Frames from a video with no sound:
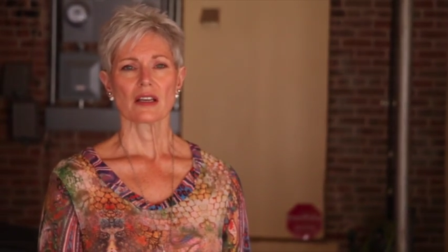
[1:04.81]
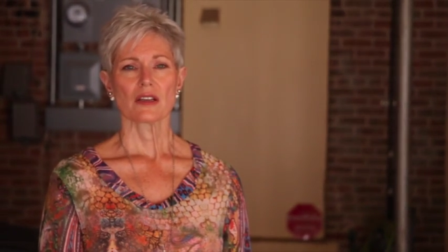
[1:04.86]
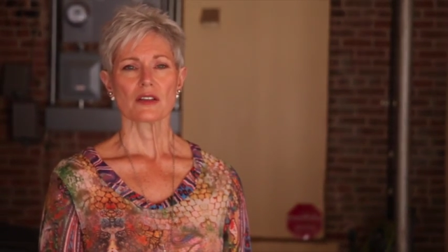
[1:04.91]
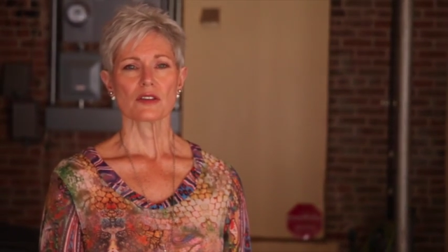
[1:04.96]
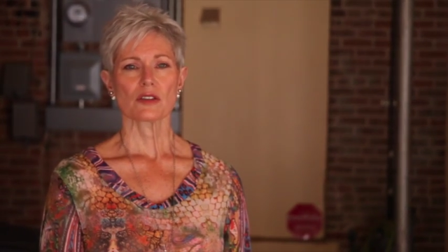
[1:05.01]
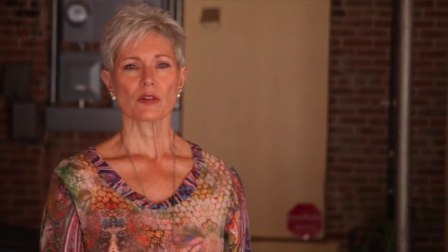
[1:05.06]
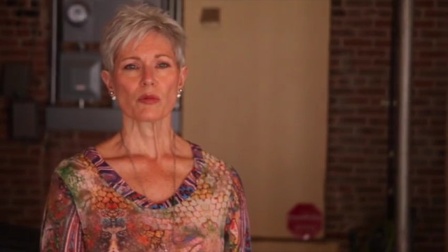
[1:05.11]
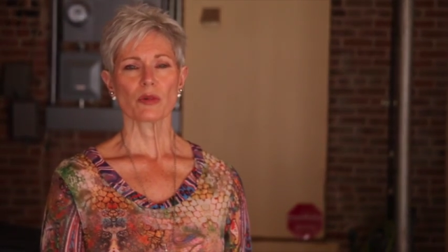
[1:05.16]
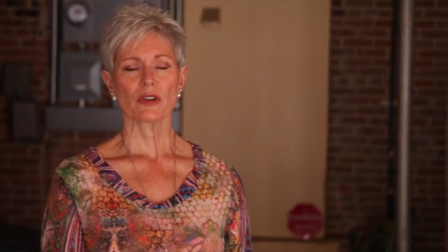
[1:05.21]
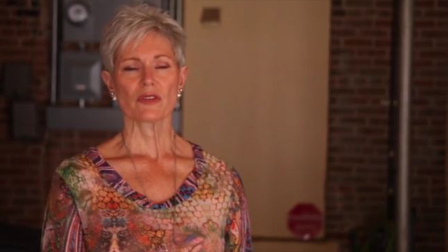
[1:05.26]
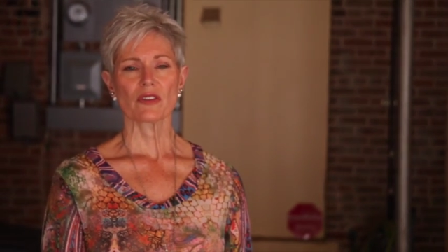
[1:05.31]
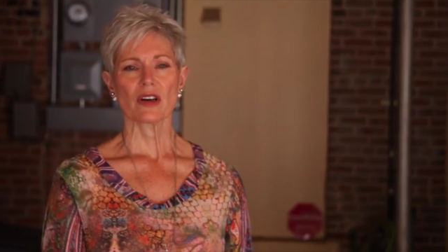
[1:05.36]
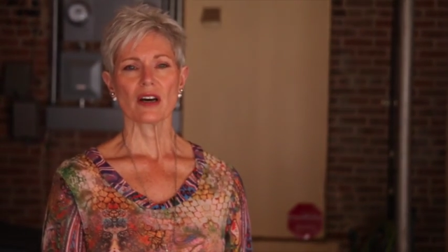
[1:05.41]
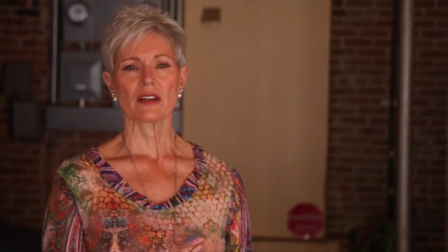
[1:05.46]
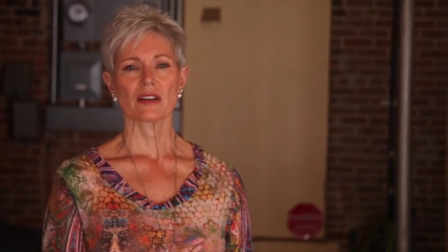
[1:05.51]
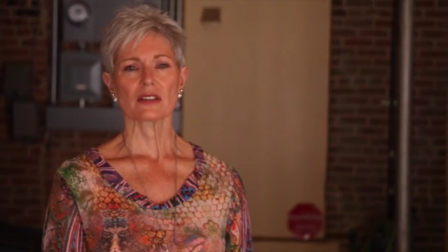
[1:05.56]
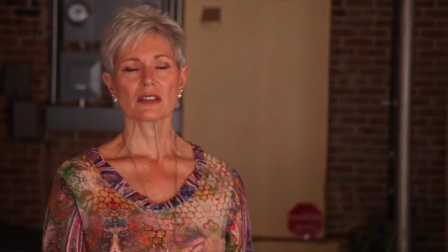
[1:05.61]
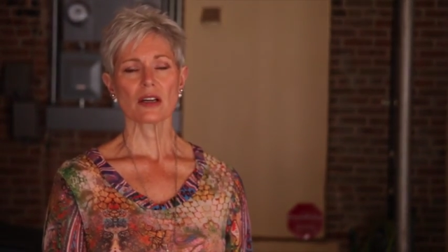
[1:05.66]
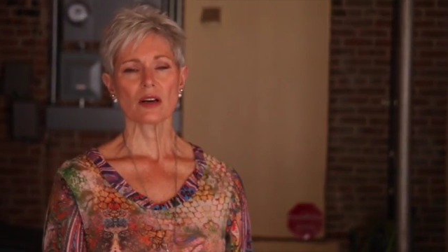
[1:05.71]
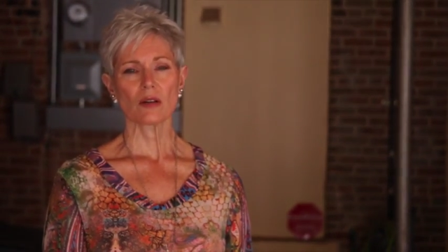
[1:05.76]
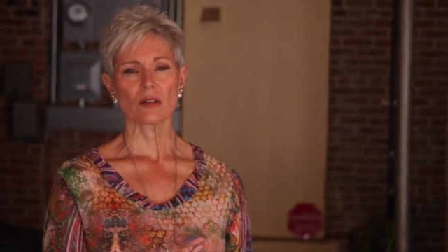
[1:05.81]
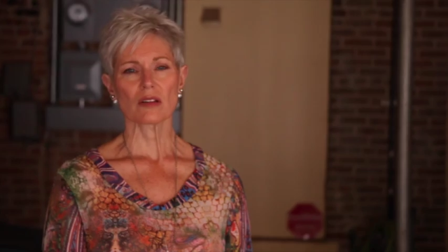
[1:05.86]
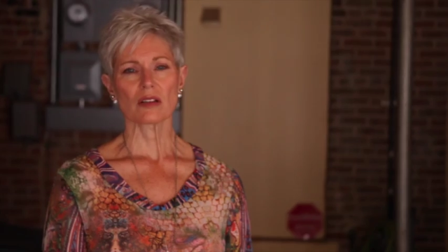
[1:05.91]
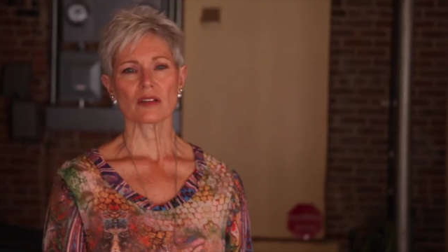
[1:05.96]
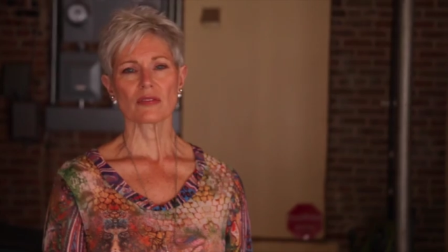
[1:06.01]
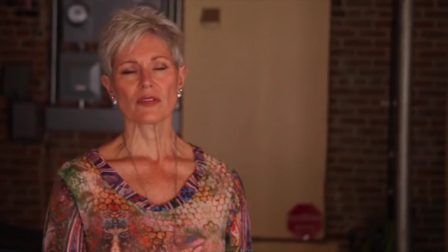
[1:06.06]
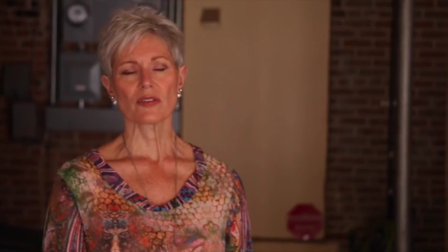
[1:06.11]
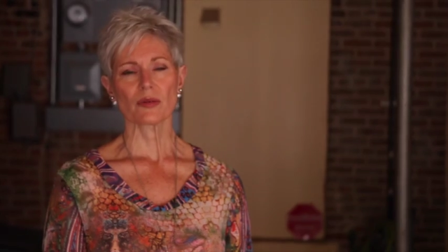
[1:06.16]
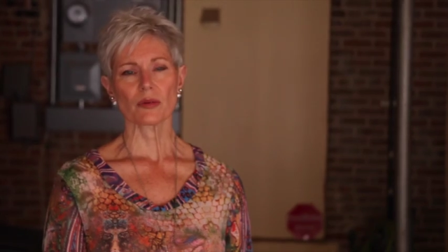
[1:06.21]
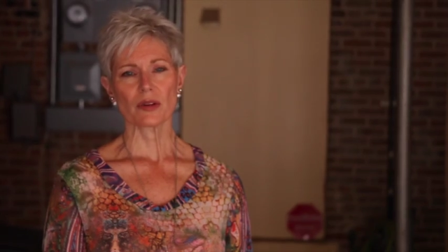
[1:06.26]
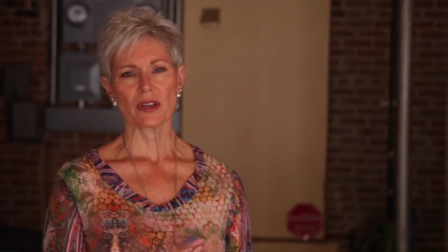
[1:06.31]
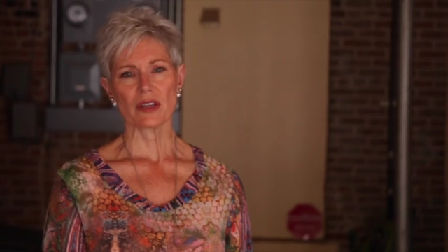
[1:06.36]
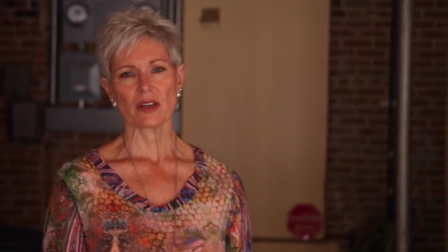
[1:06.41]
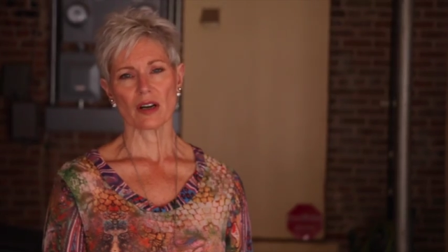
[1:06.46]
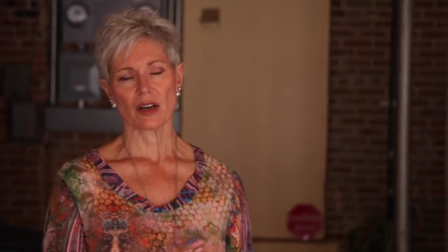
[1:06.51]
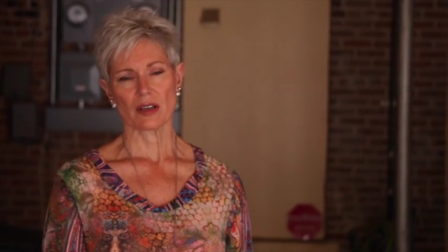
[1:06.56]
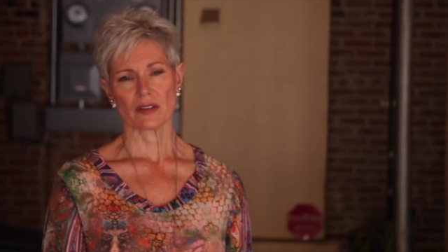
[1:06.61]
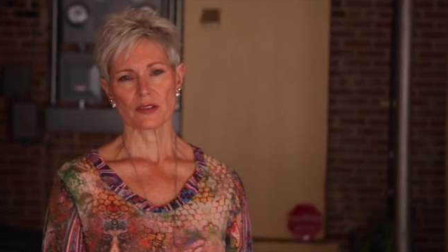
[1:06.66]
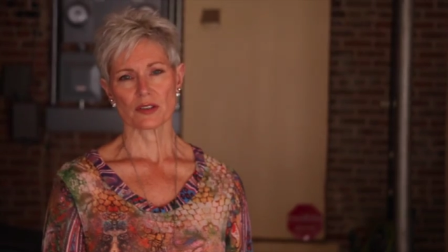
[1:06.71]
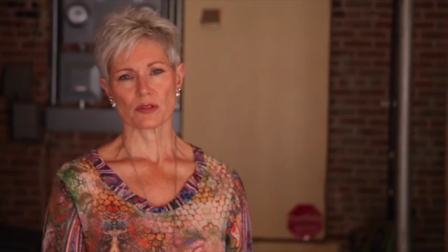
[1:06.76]
So we've got a total of 3
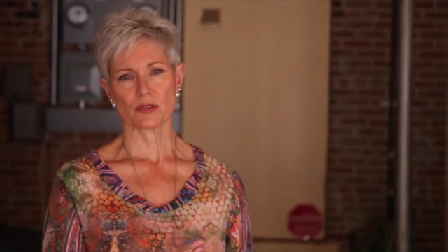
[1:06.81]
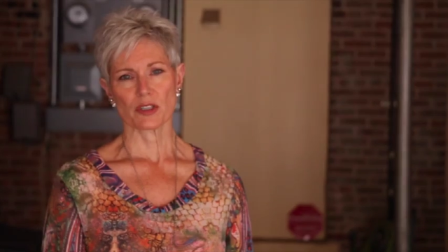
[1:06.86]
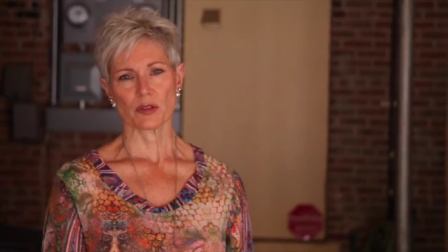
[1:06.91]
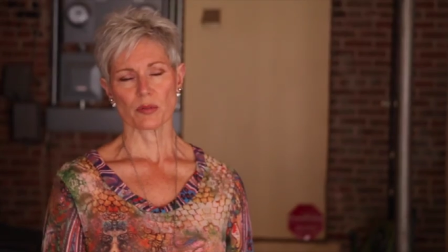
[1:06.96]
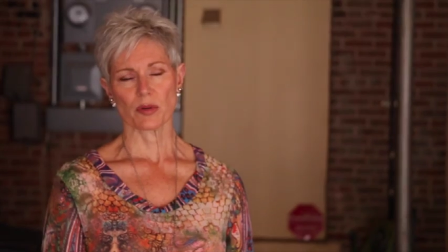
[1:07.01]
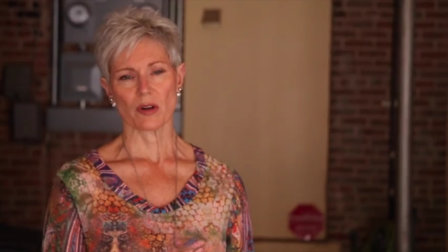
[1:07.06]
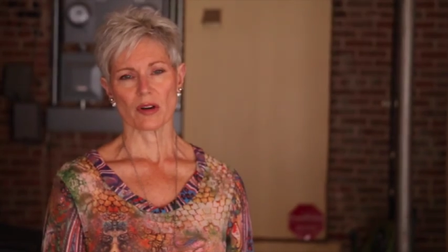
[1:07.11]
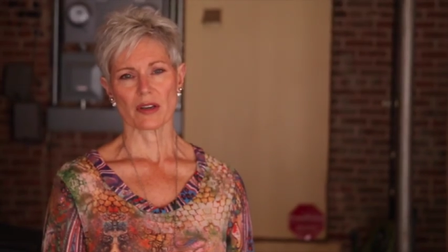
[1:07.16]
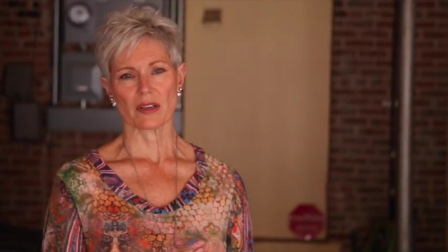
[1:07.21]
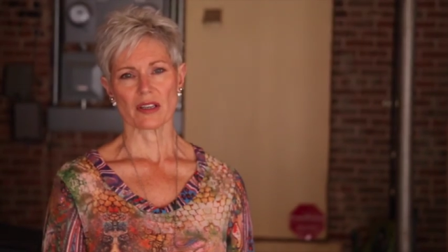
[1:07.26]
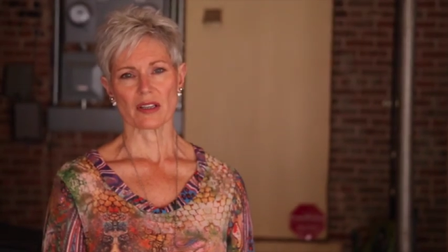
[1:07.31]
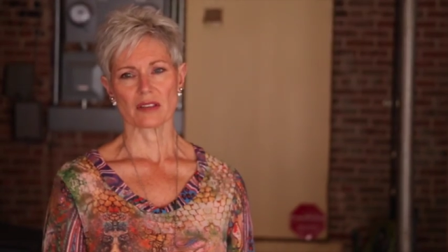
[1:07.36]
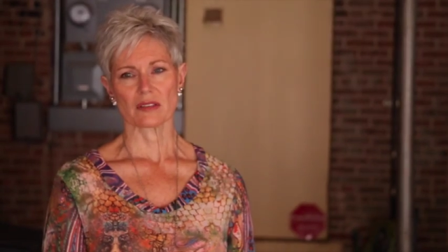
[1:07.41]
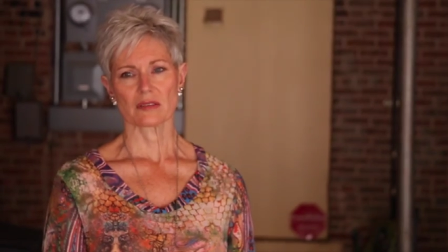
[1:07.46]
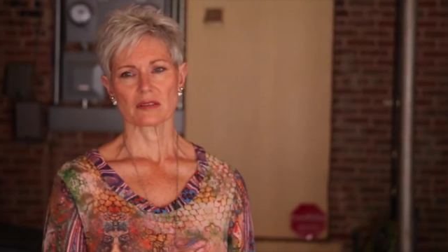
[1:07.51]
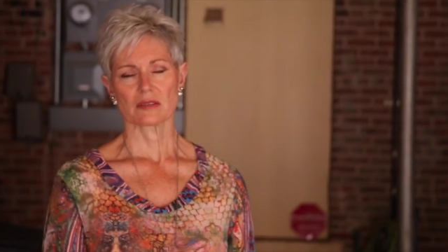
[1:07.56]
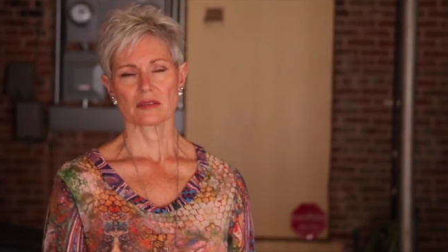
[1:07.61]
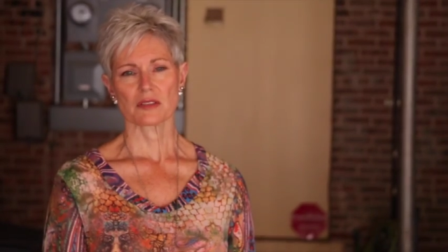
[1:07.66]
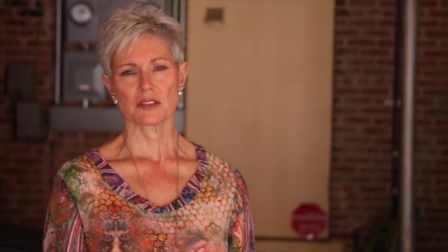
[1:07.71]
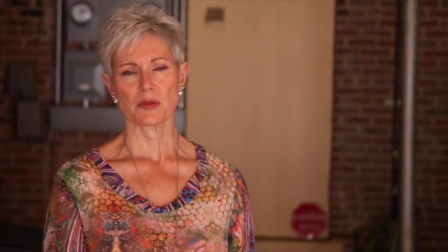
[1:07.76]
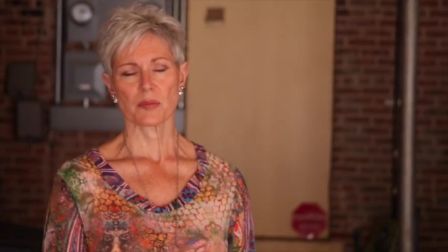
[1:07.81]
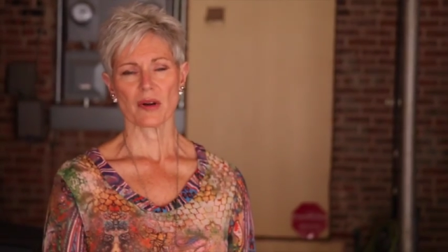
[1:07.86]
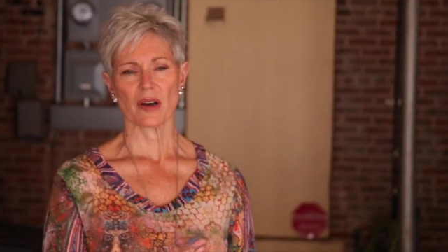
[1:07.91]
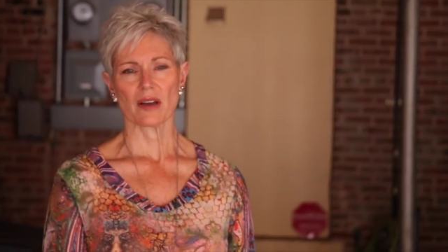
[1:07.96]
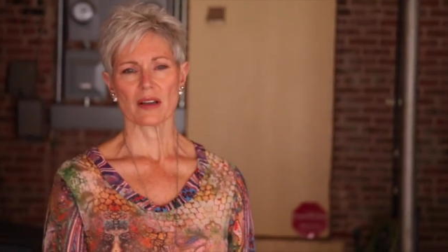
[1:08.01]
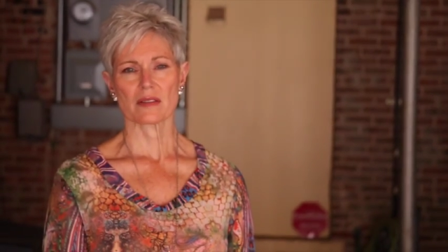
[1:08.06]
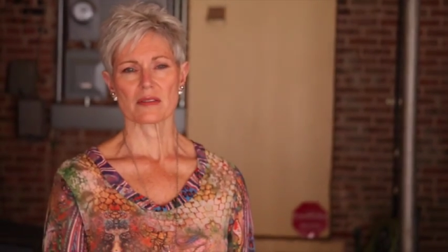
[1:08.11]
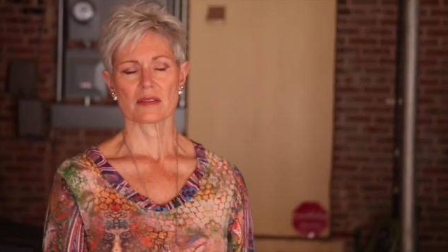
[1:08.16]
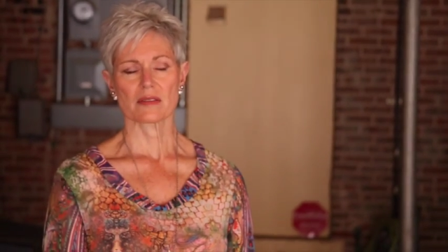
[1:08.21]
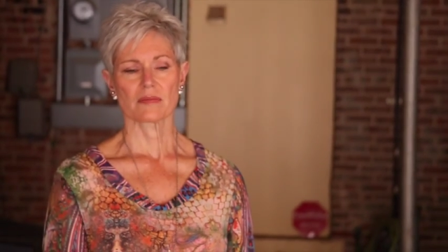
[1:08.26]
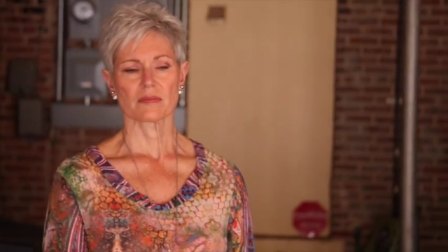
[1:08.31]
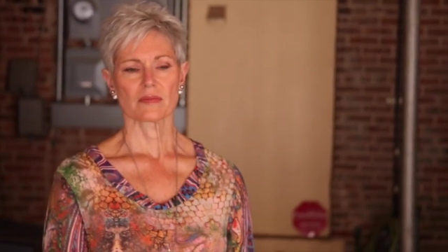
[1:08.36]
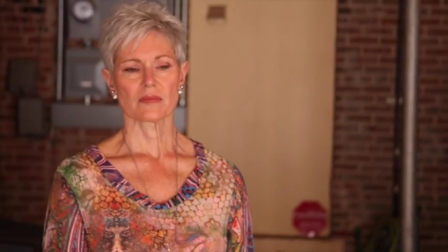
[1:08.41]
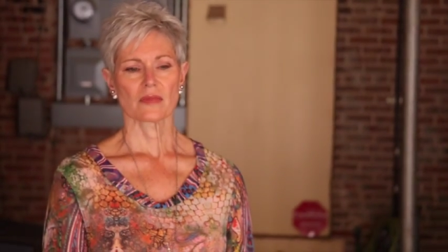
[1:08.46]
off-street parking spots.